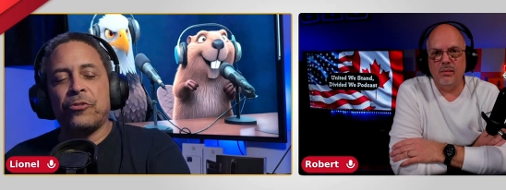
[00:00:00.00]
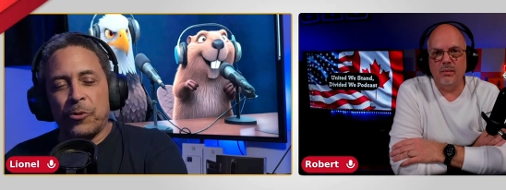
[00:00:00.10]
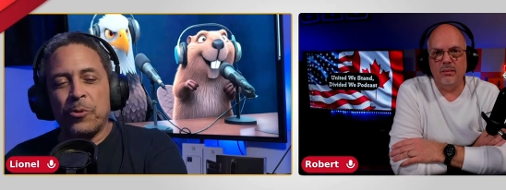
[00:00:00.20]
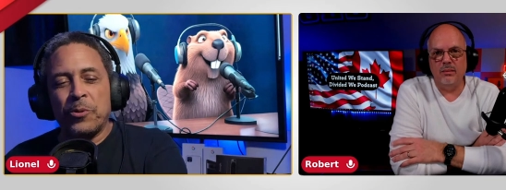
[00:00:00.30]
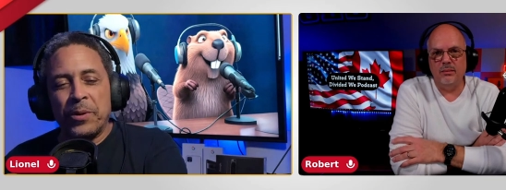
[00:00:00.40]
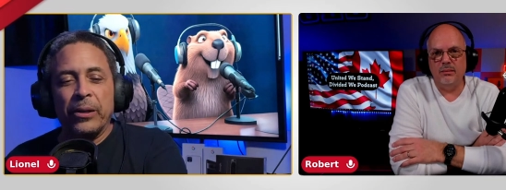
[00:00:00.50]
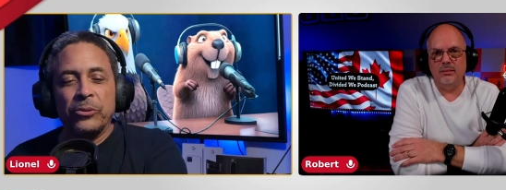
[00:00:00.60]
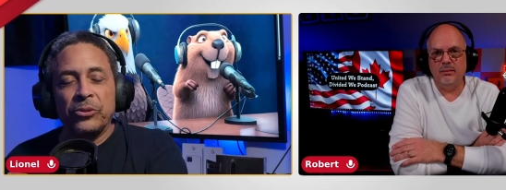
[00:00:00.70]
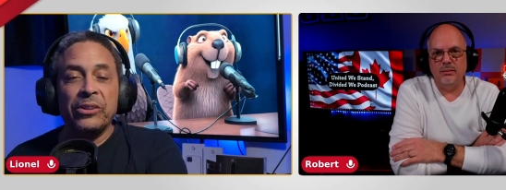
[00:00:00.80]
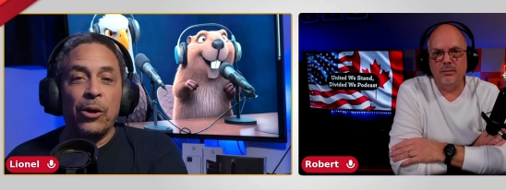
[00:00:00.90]
Speaker 1: further down
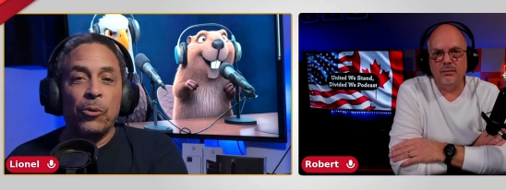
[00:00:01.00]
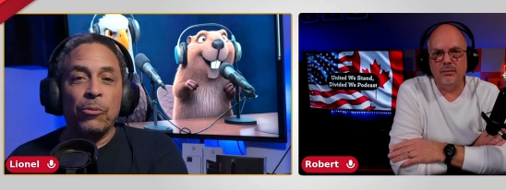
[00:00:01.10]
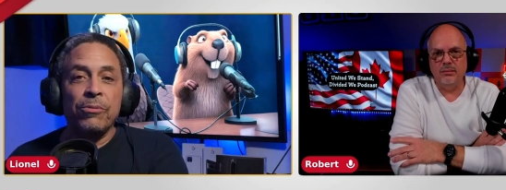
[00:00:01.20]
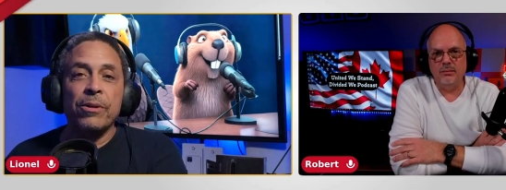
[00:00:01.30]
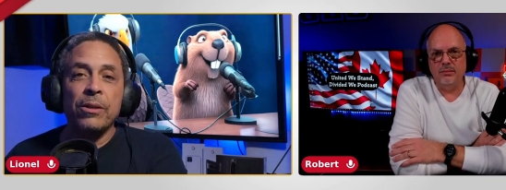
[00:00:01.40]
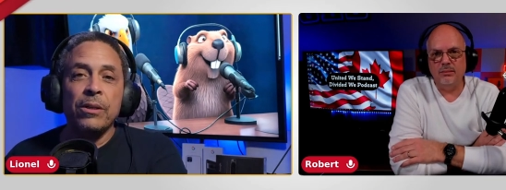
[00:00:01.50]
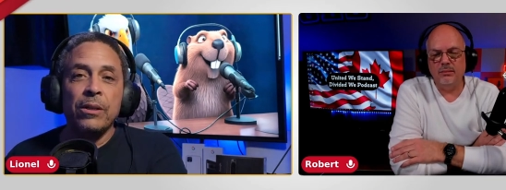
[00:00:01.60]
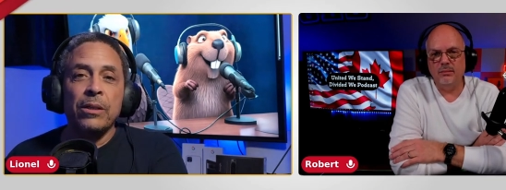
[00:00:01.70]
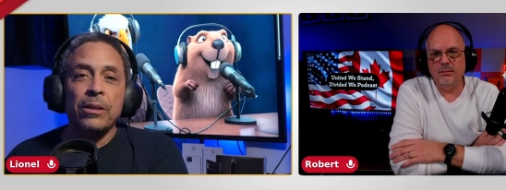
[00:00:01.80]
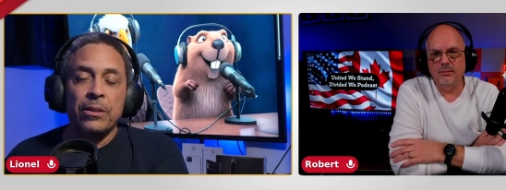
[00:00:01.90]
south,
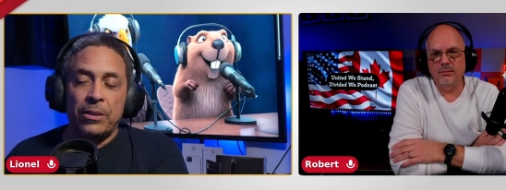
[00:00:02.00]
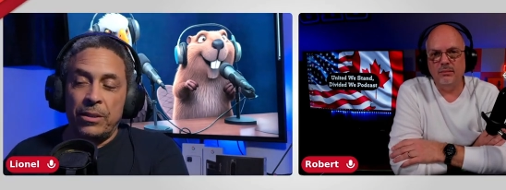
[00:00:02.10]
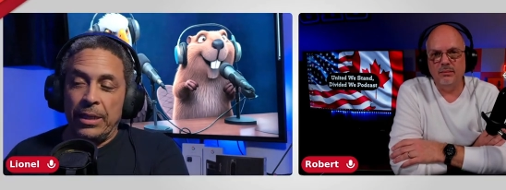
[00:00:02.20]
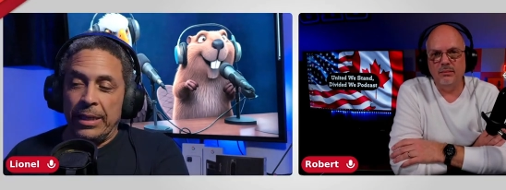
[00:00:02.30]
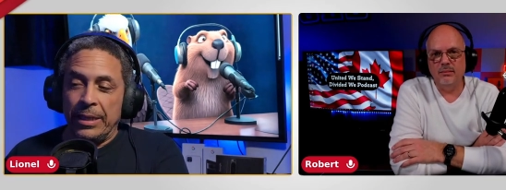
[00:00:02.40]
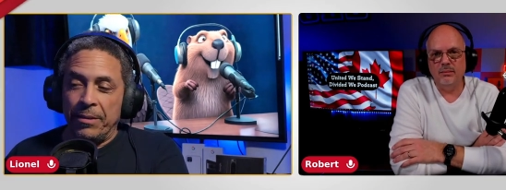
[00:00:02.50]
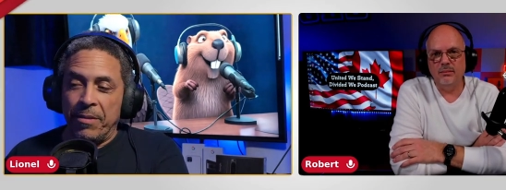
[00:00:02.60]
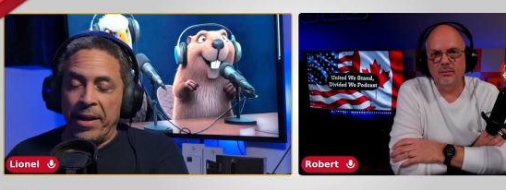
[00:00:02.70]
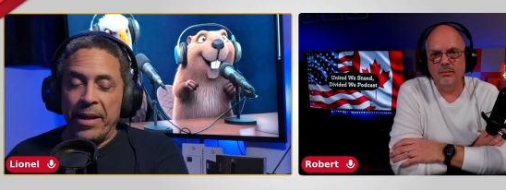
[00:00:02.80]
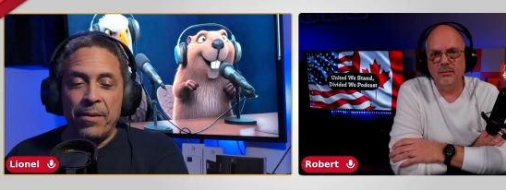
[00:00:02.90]

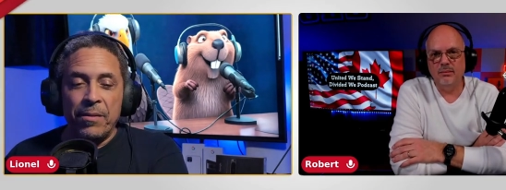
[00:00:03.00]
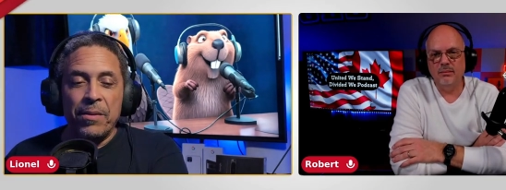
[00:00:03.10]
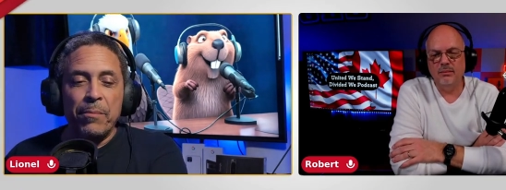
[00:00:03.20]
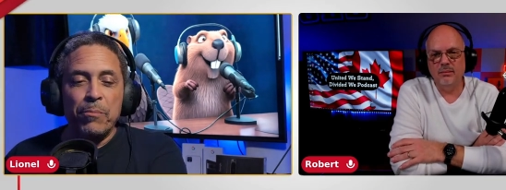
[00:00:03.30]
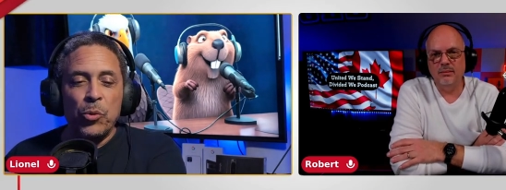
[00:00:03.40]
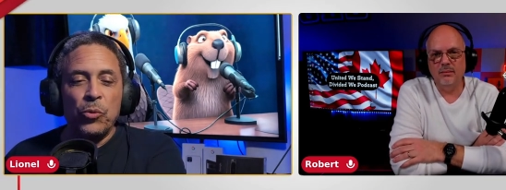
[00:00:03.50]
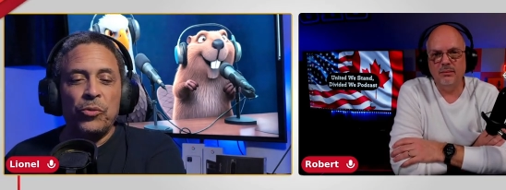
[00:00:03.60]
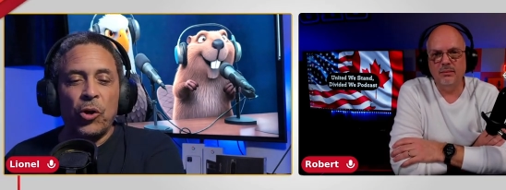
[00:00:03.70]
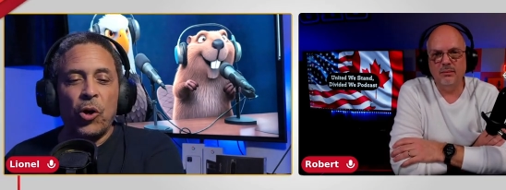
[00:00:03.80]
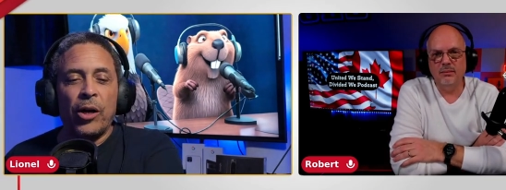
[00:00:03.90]
they
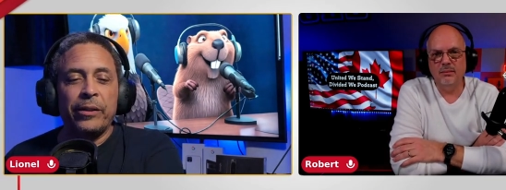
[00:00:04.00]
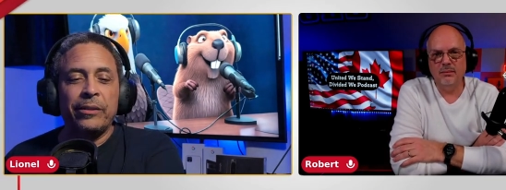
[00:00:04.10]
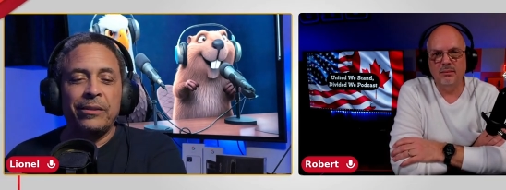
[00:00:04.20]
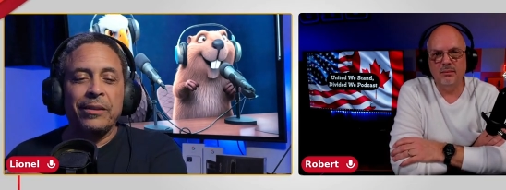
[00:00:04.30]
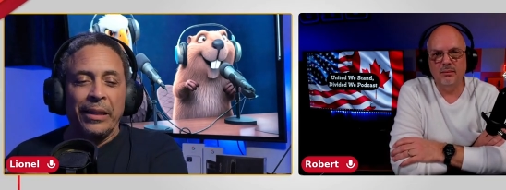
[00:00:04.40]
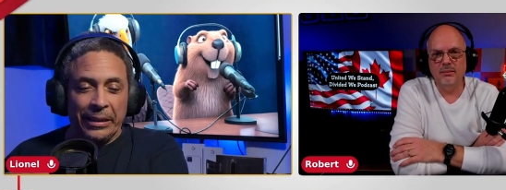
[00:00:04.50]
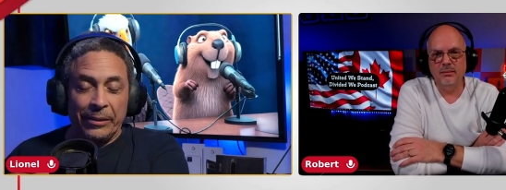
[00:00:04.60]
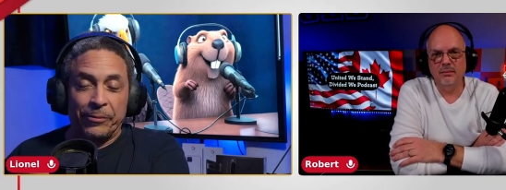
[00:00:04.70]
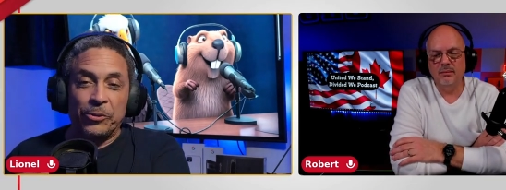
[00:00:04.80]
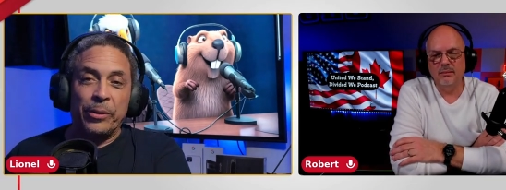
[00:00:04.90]
moved on in a
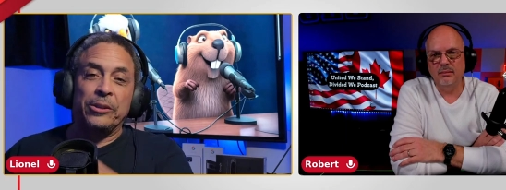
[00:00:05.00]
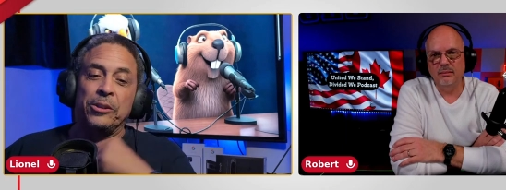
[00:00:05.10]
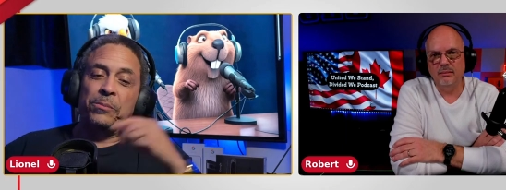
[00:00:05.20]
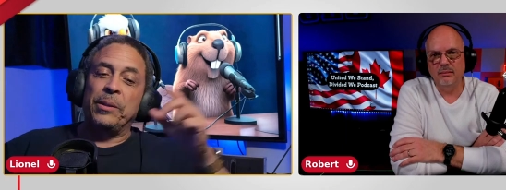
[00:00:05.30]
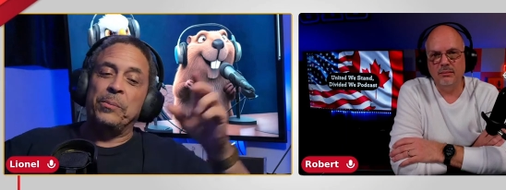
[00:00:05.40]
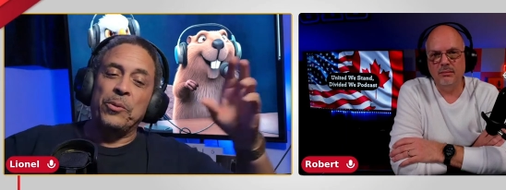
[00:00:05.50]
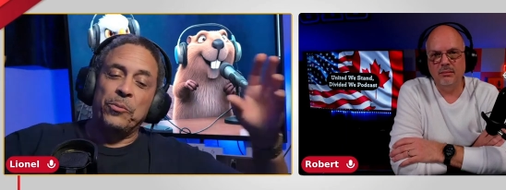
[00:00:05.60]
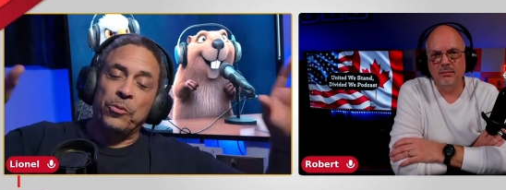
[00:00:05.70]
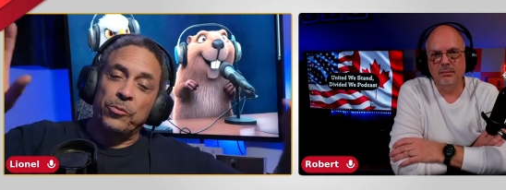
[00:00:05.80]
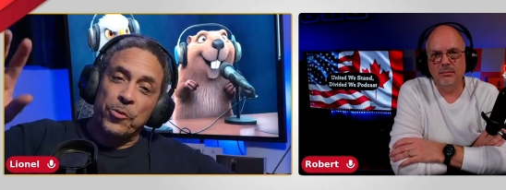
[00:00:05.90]
different direction than people that
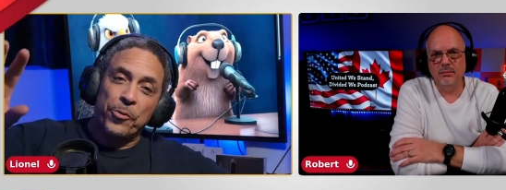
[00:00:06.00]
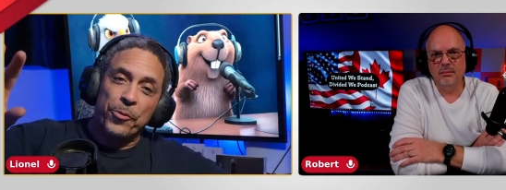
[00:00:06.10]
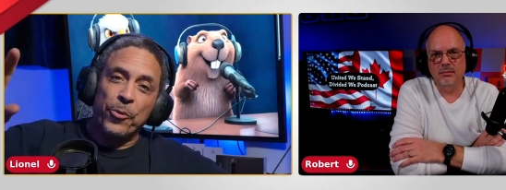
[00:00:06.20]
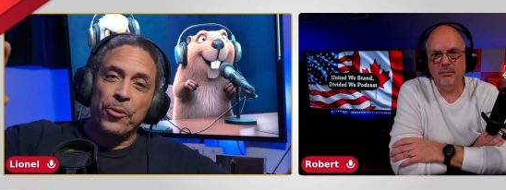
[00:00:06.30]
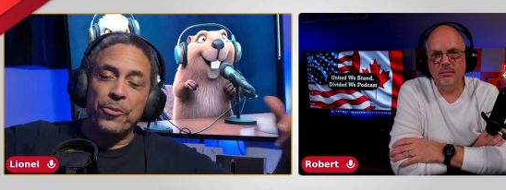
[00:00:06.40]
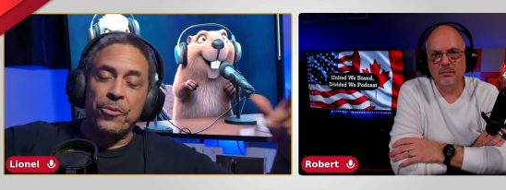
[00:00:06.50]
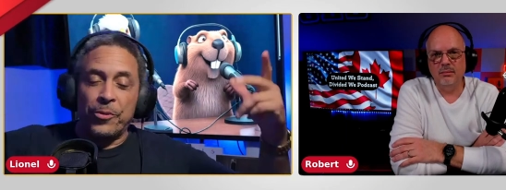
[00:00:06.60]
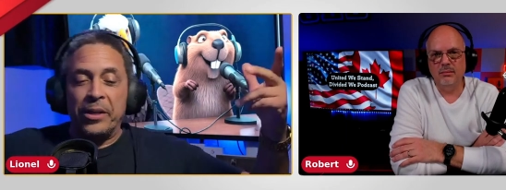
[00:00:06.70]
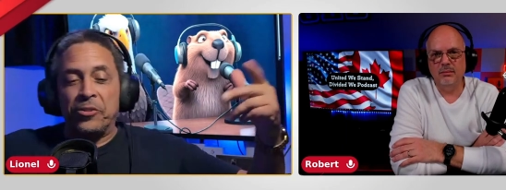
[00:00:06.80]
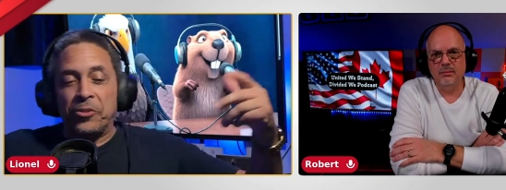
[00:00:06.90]
were further north or
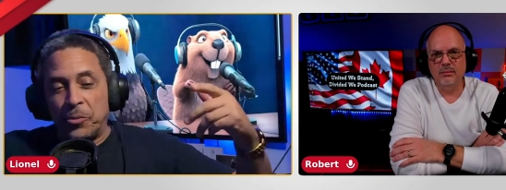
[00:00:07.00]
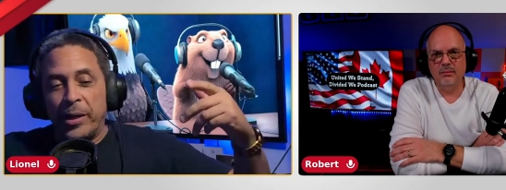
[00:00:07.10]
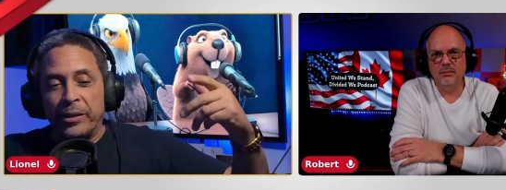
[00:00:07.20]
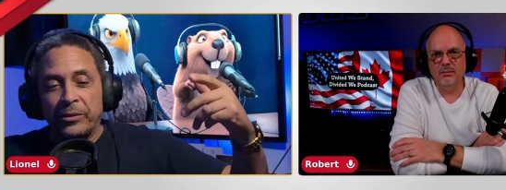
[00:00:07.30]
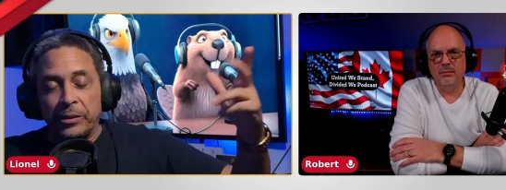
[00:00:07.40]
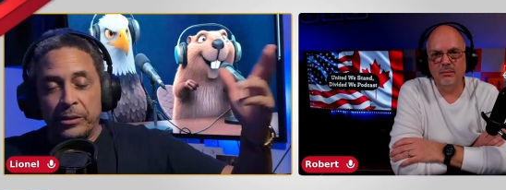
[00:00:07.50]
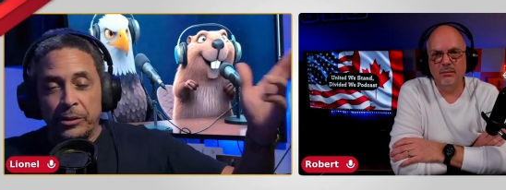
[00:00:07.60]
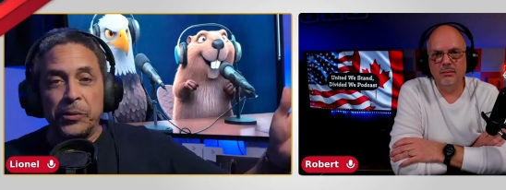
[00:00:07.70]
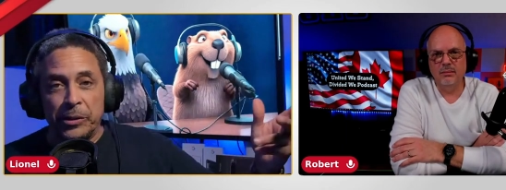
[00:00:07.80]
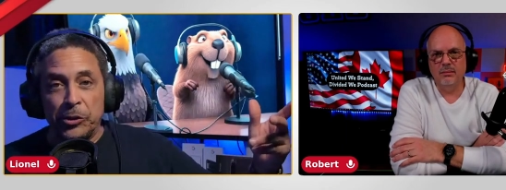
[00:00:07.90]
east or west
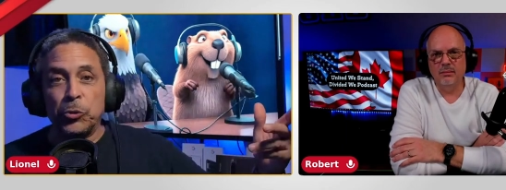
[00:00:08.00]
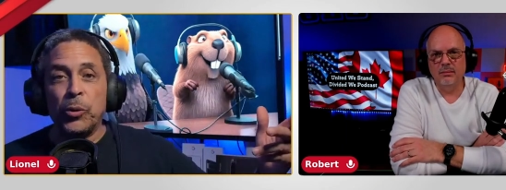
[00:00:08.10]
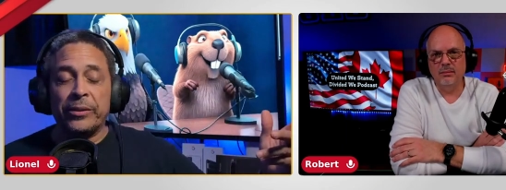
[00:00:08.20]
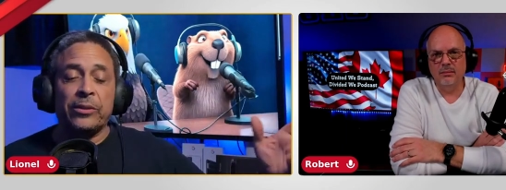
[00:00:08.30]
in the U.S.